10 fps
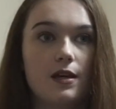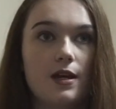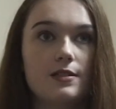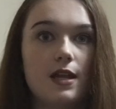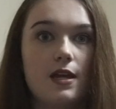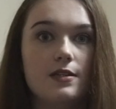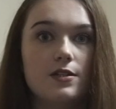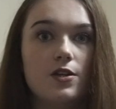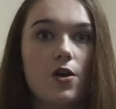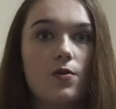a day
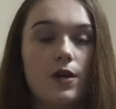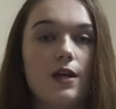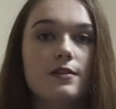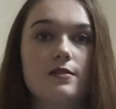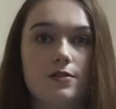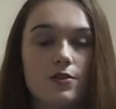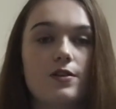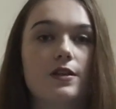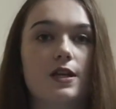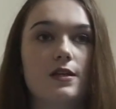to go get
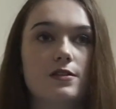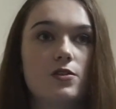certain things.